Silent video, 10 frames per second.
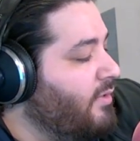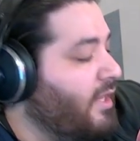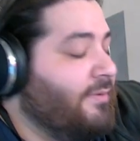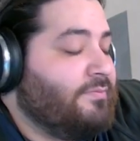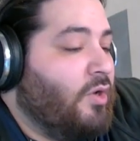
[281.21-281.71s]

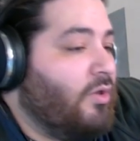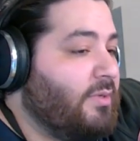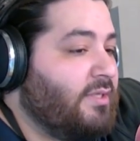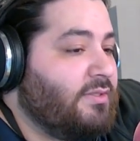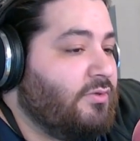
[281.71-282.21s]
yeah, all
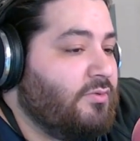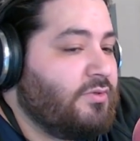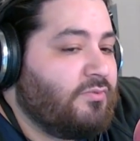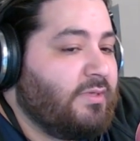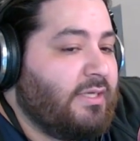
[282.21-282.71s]
we can do
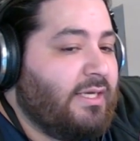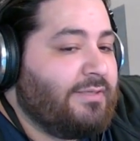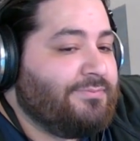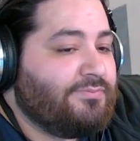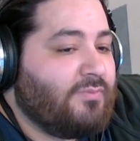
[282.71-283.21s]
is really
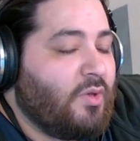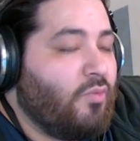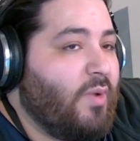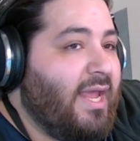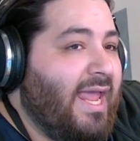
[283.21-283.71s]

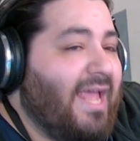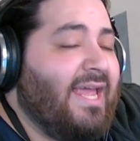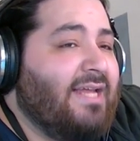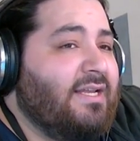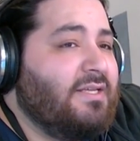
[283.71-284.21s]
wait
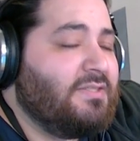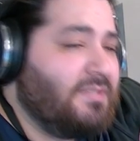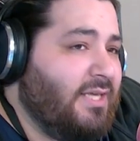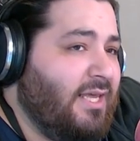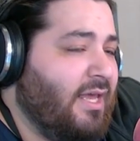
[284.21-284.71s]
and
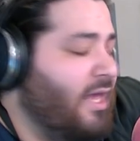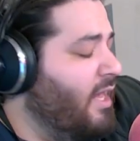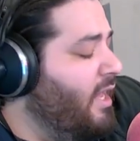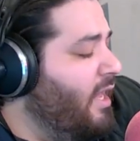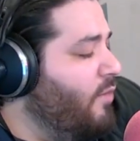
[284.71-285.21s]
see.
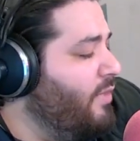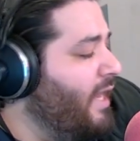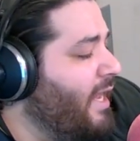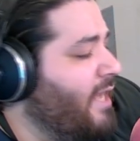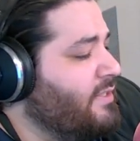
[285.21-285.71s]
And with
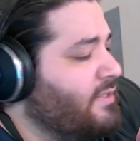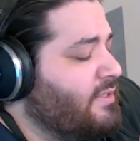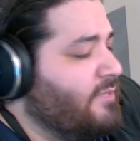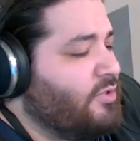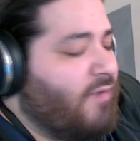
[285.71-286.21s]
that, guys, it's time